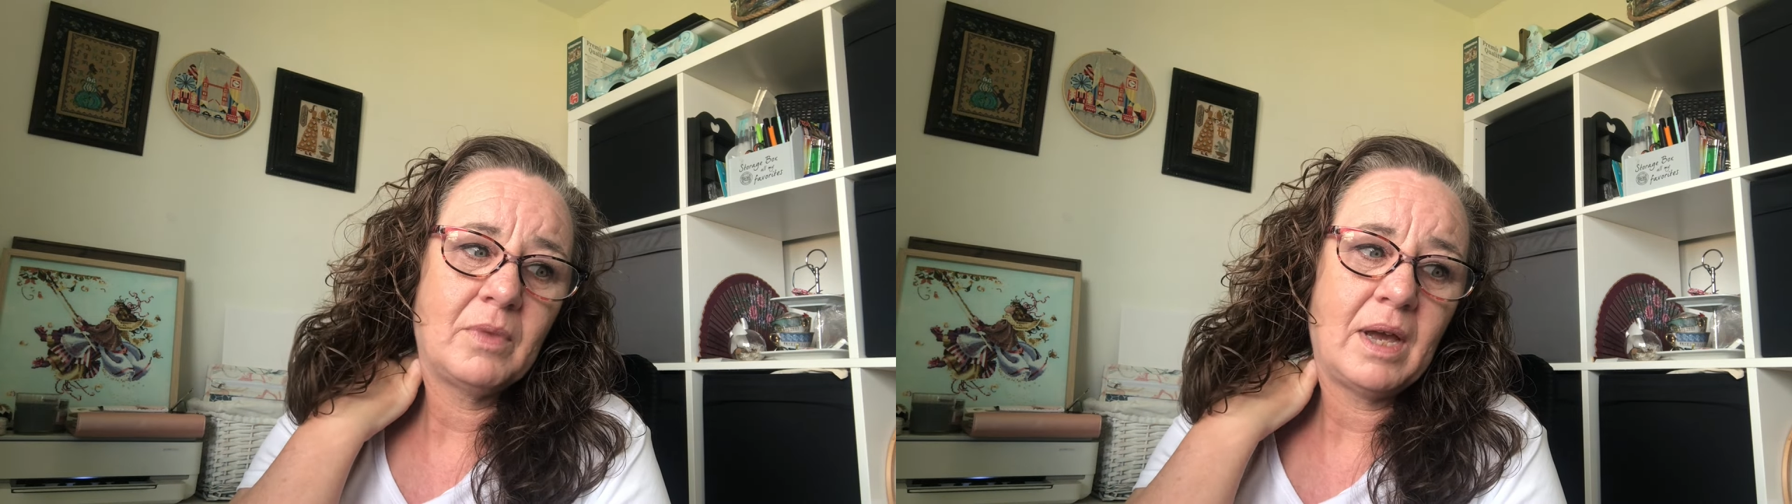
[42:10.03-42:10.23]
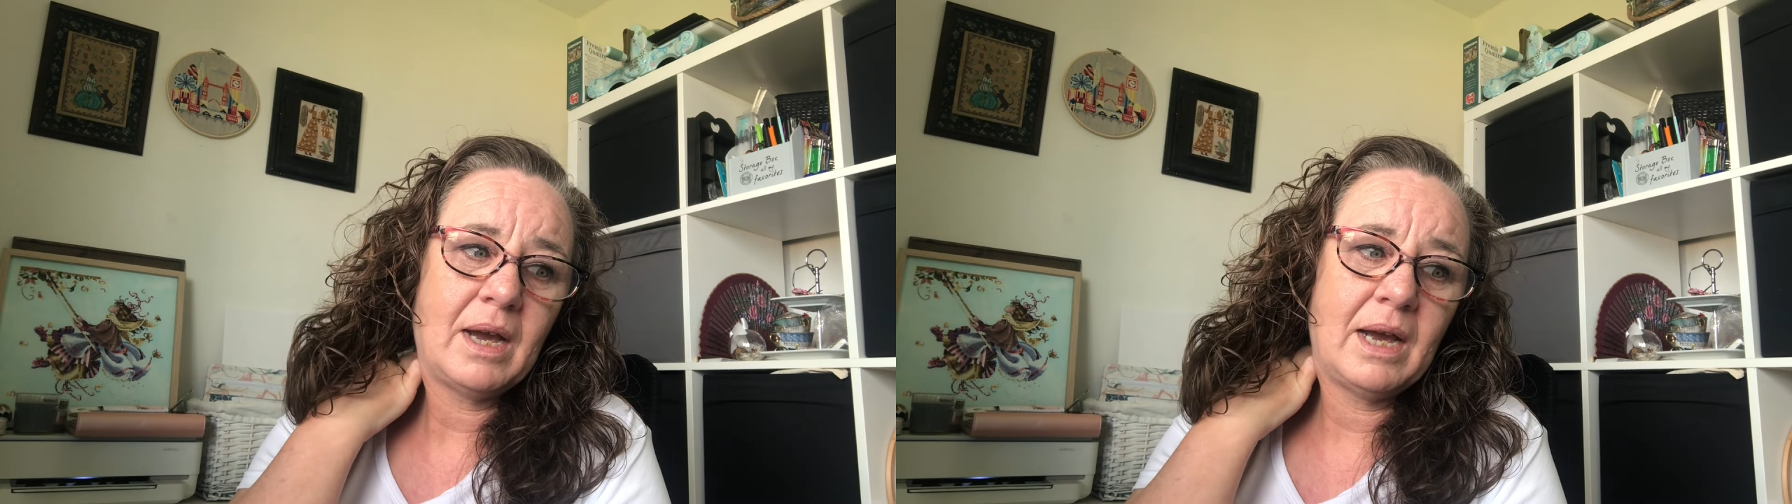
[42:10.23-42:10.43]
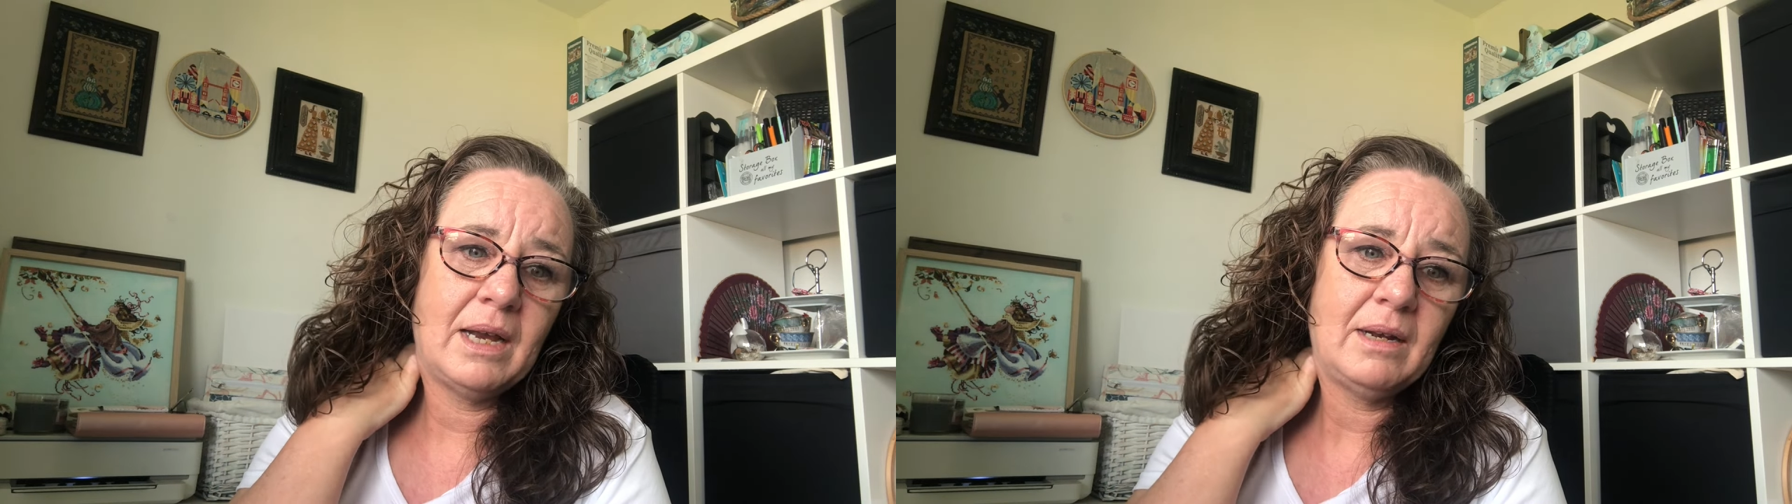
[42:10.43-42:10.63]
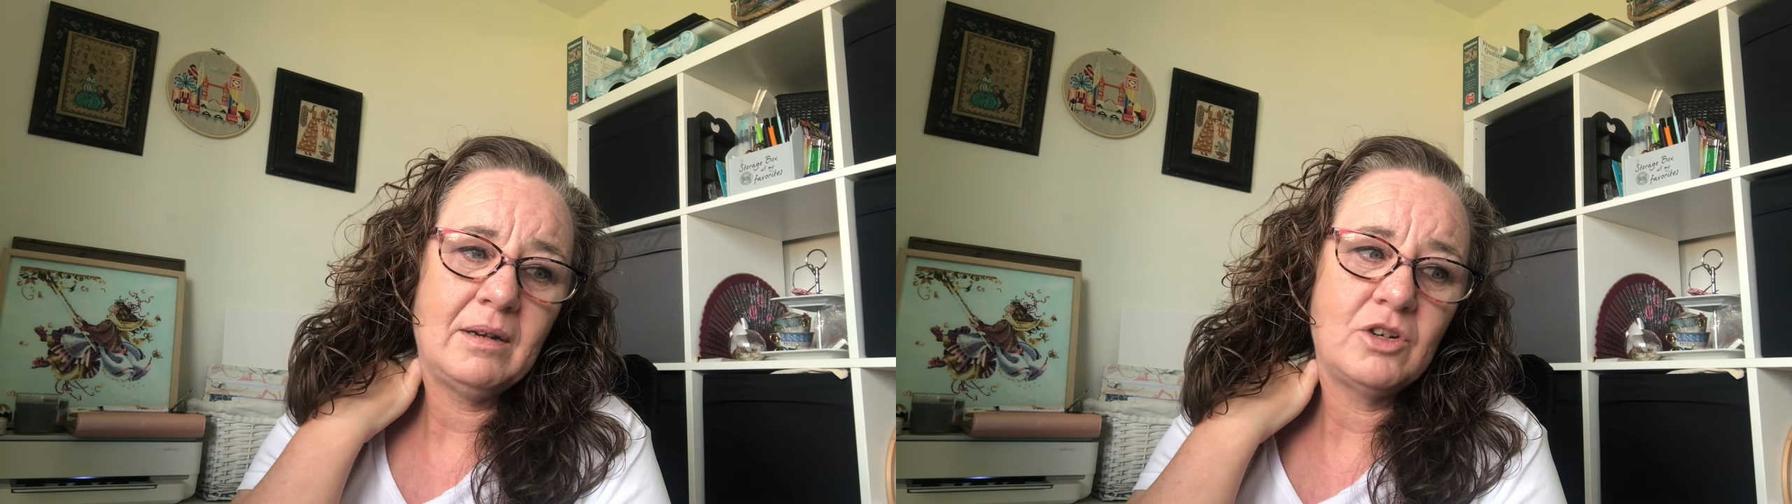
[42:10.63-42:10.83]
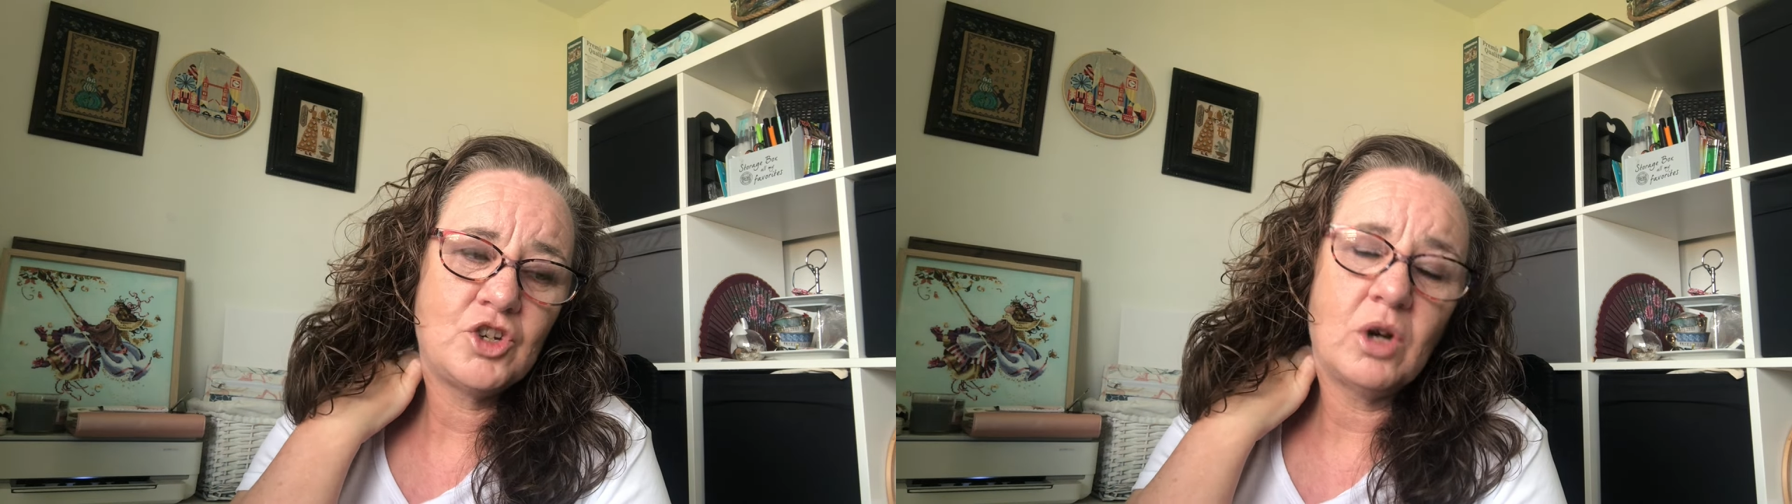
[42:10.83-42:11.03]
I
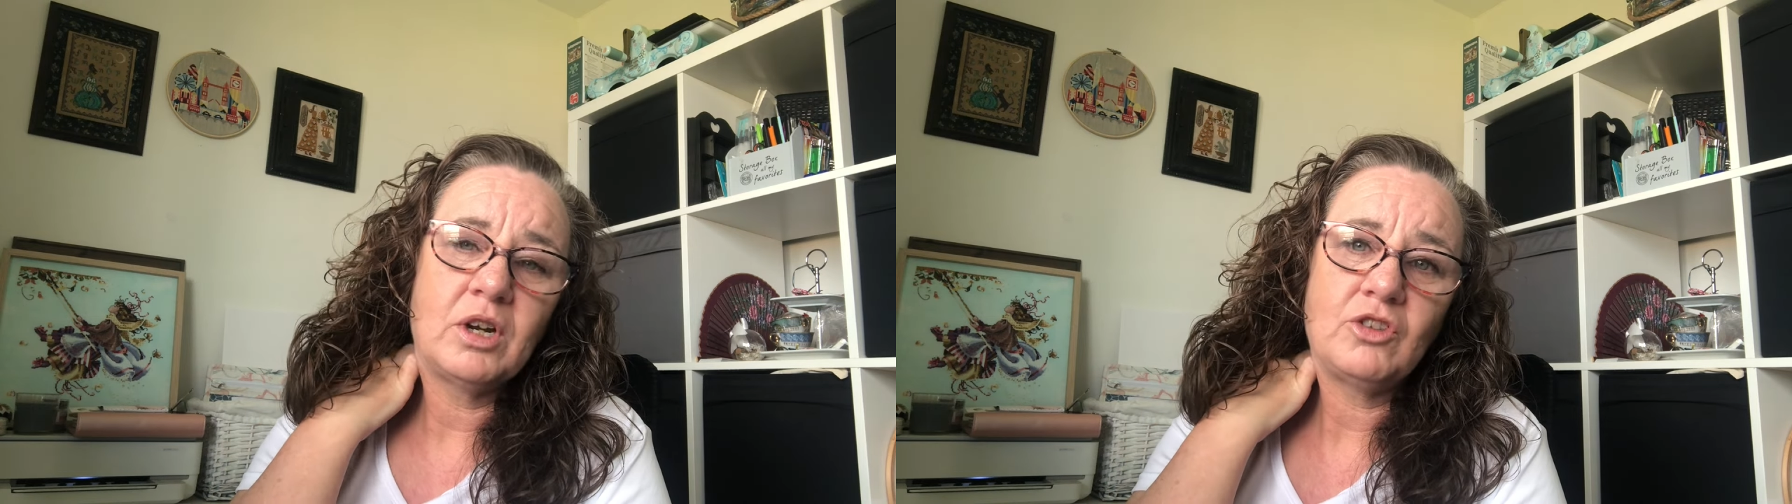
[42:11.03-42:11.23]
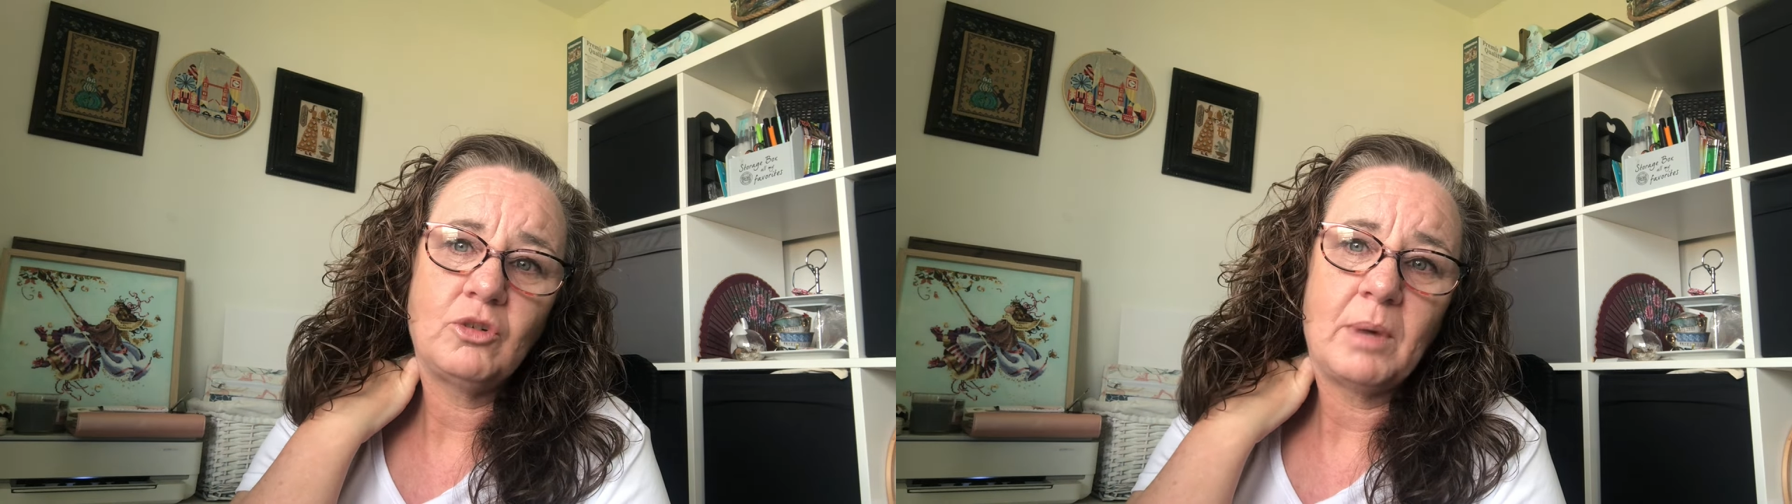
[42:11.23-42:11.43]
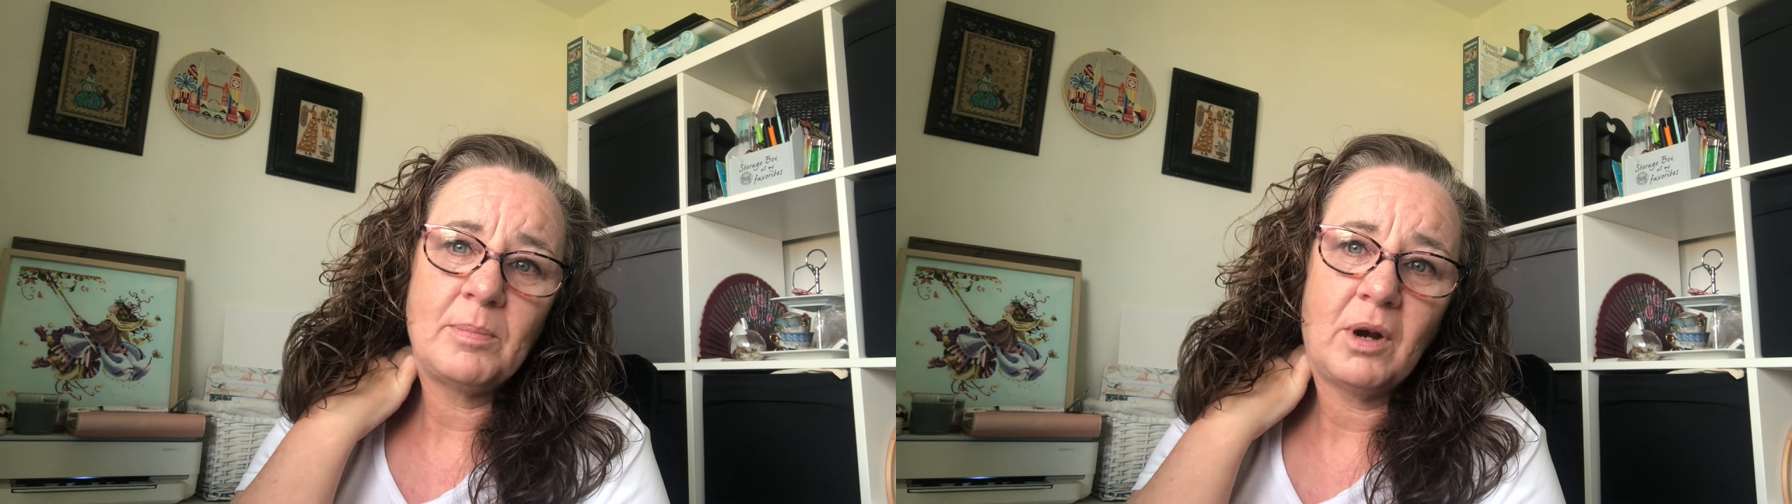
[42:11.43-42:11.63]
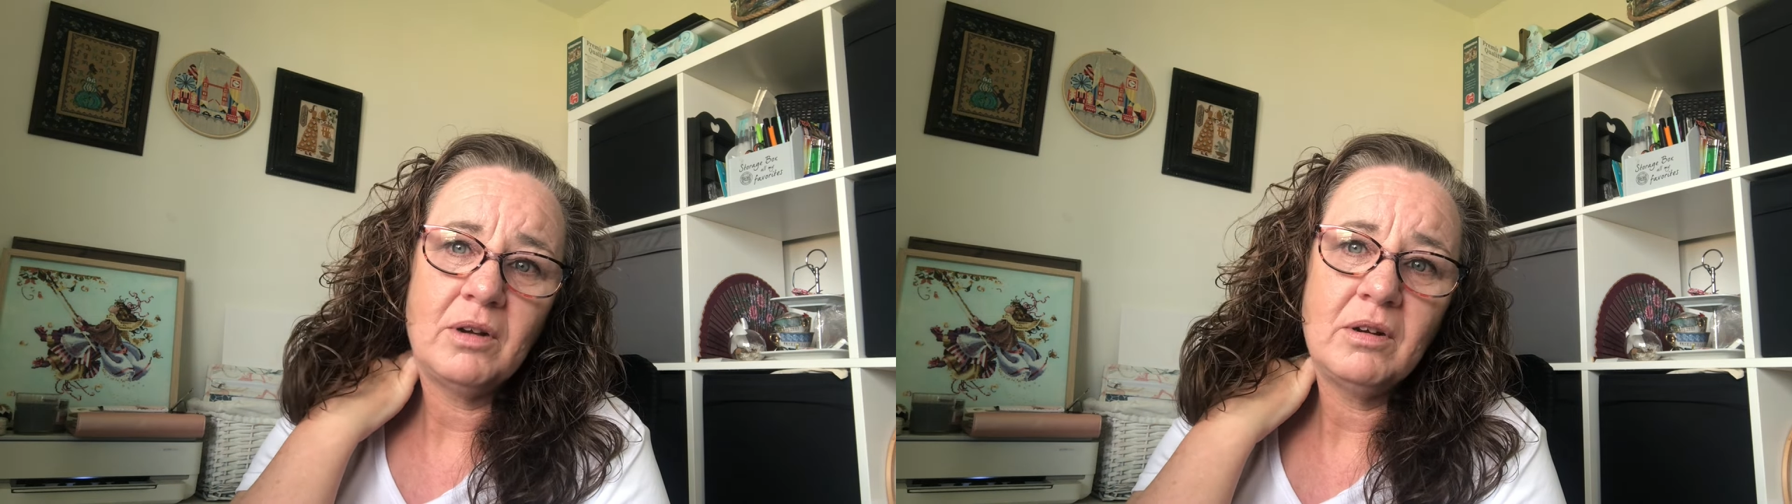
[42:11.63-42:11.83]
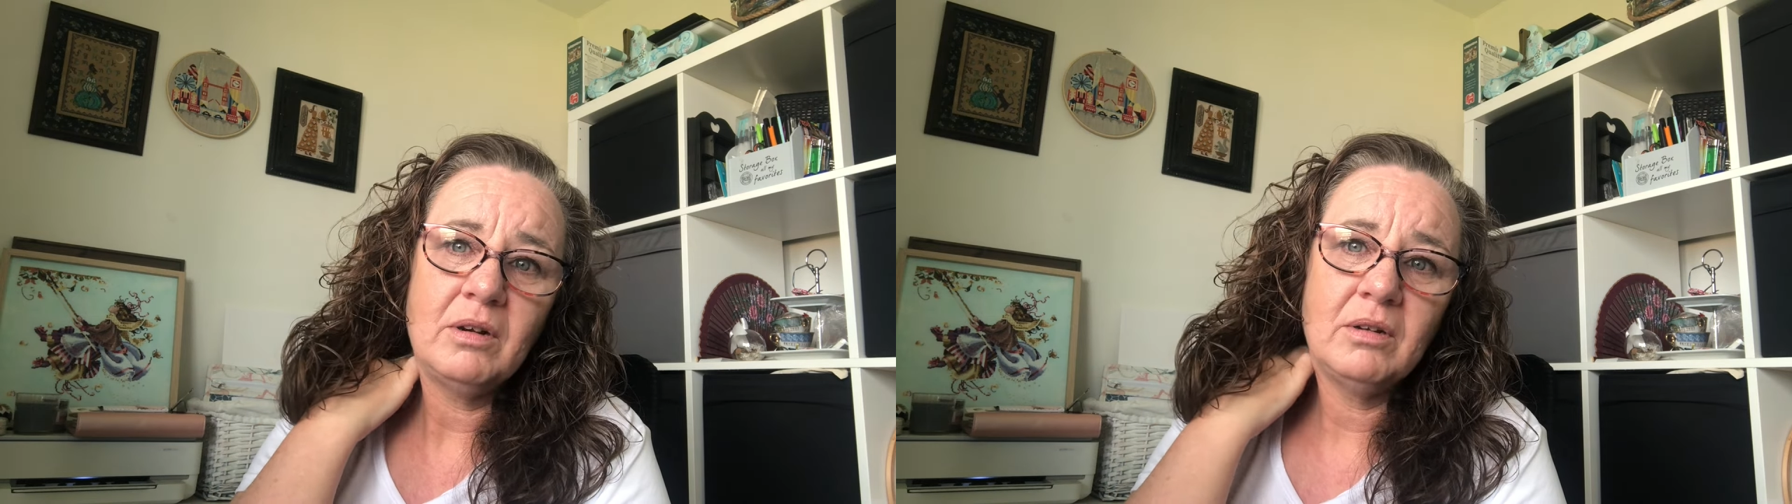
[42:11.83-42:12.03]
showed it to my
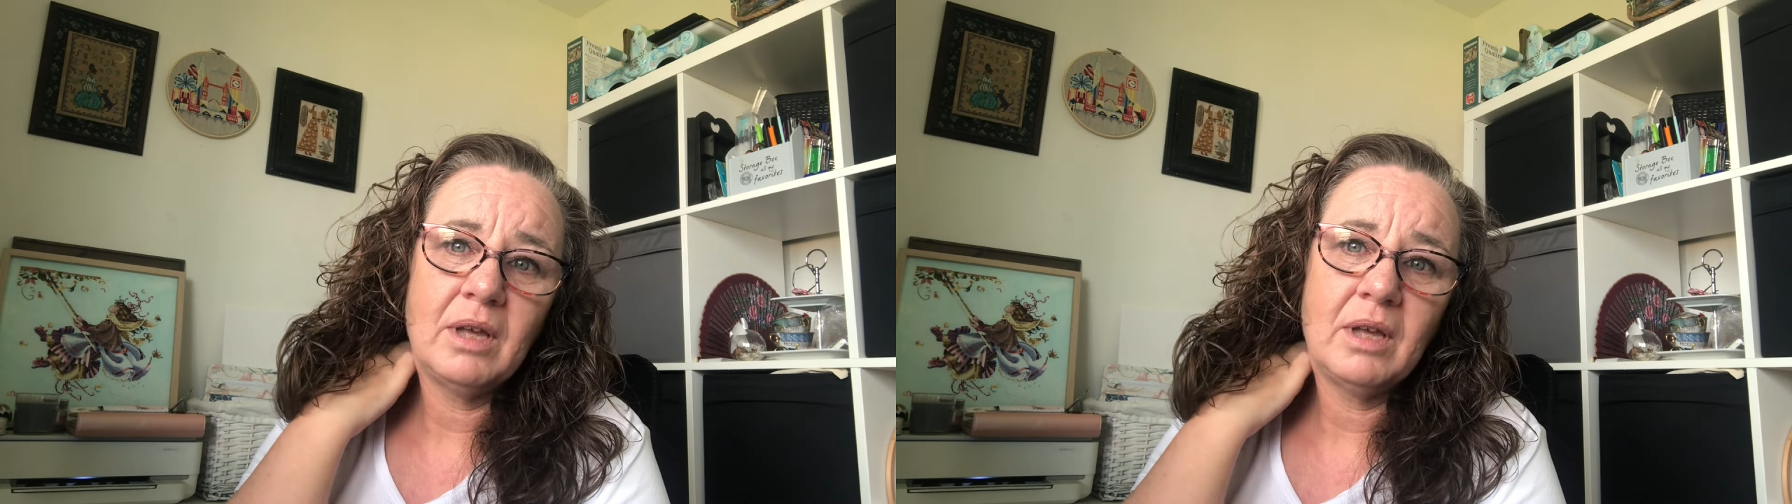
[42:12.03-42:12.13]
partner,